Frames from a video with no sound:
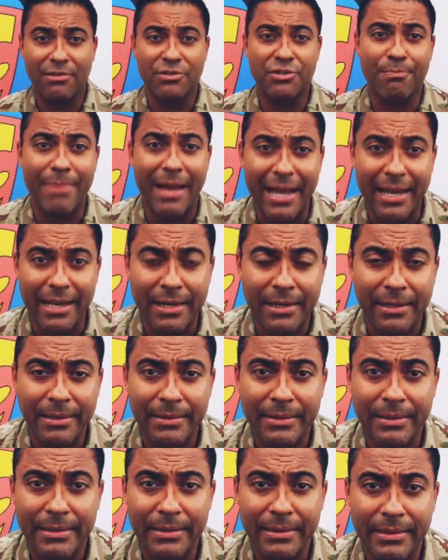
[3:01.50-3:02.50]
back.
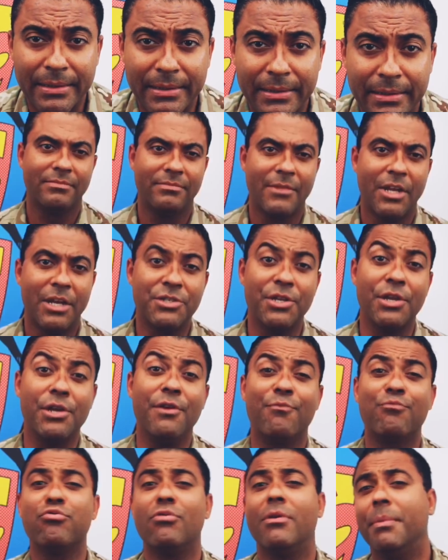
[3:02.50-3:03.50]
So
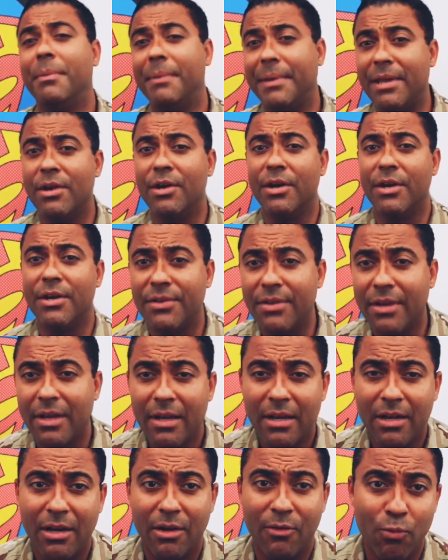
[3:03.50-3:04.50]
you've probably heard
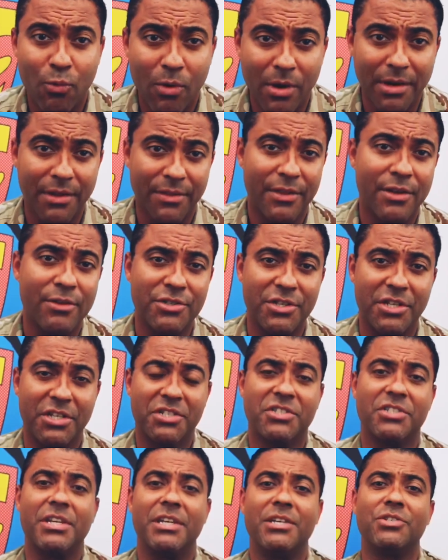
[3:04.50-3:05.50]
of one of those
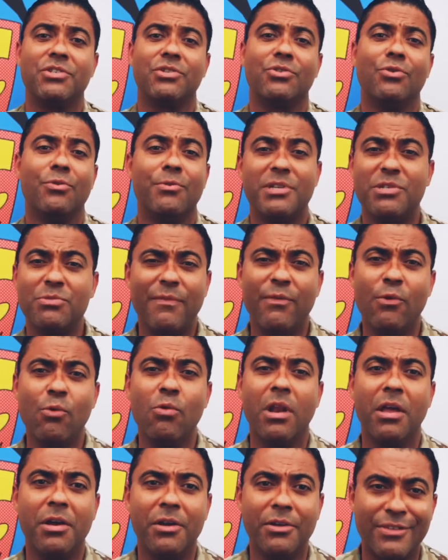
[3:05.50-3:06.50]
success stories, we've
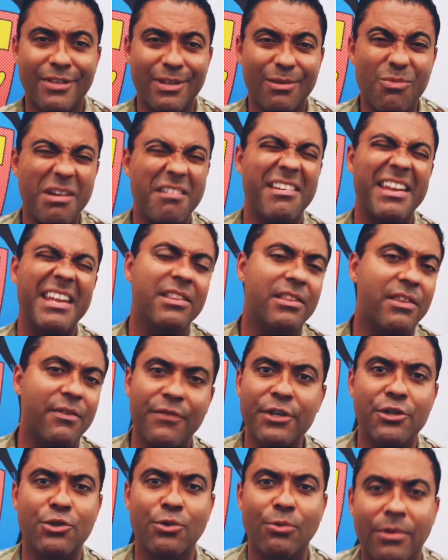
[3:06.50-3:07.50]
all heard them, where an
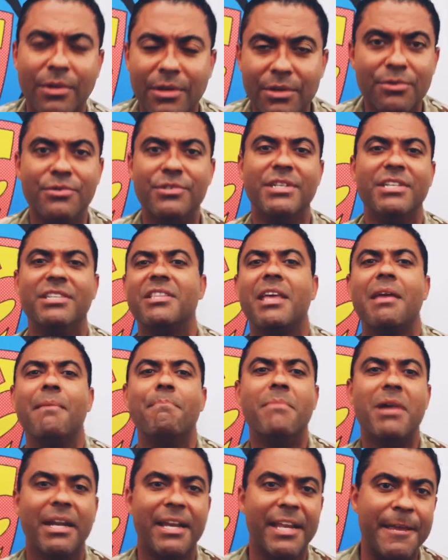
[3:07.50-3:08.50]
individual loses their
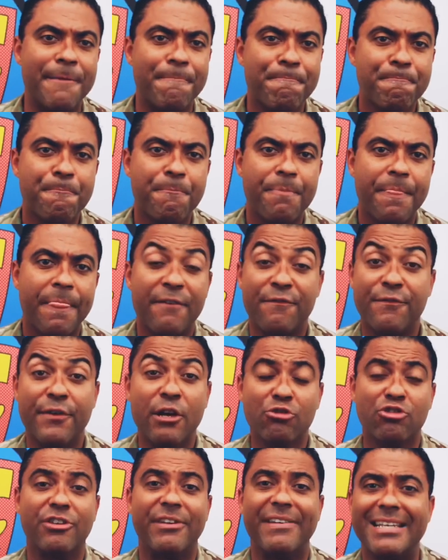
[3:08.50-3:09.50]
money,
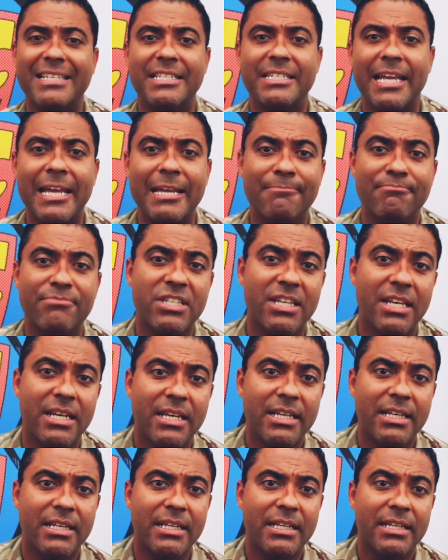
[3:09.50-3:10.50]
fails their exams,
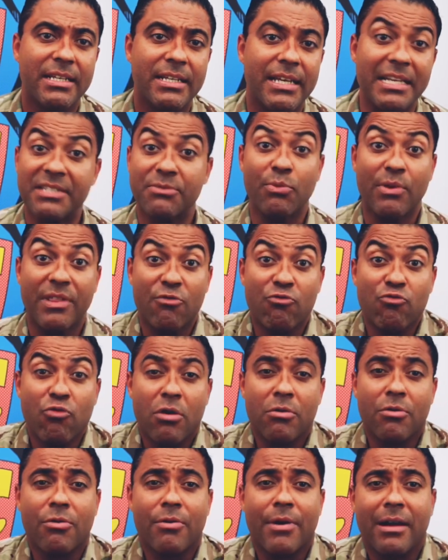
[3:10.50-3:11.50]
gets with the
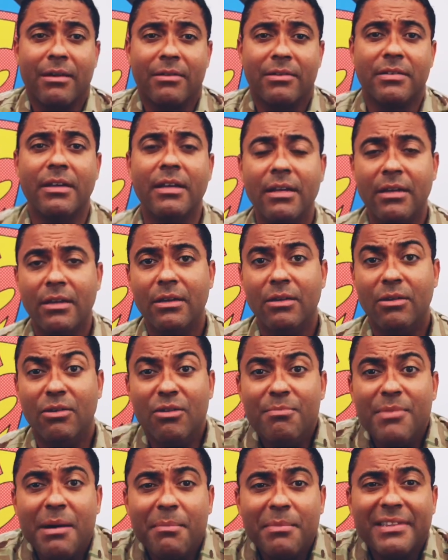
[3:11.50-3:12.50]
wrong crowd,
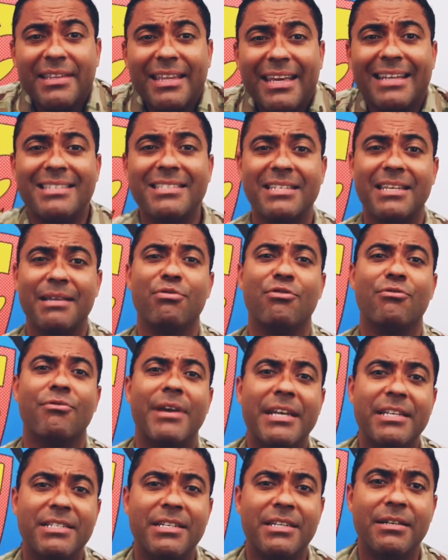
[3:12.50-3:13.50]
or mum and dad
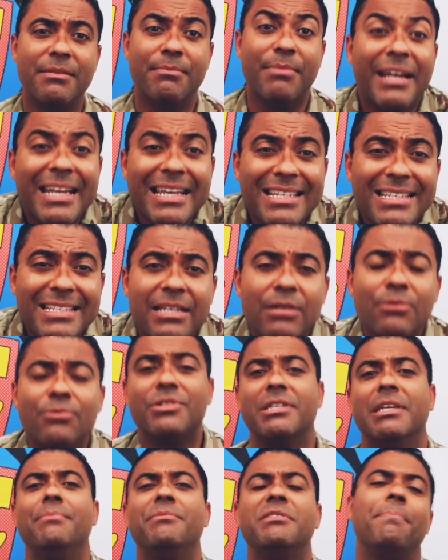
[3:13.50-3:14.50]
separate, but they still
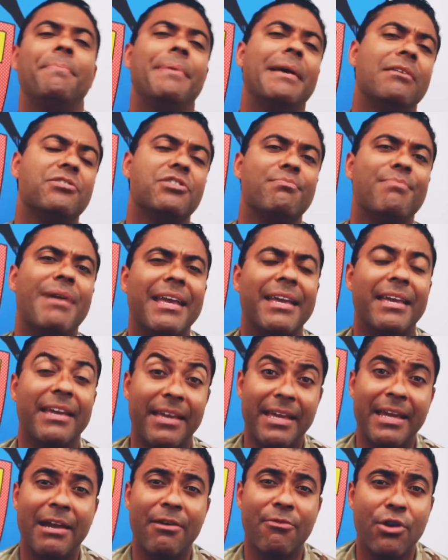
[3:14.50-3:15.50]
seem to bounce back
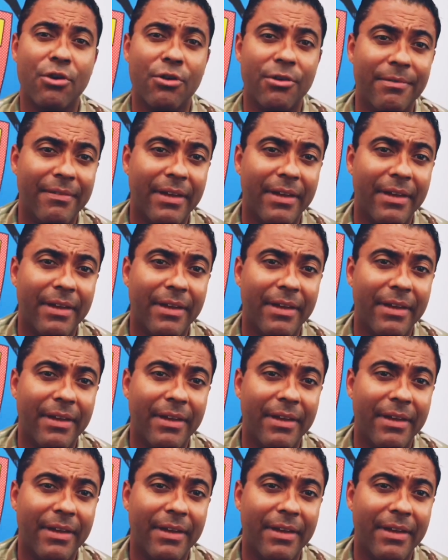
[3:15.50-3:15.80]
and carry on.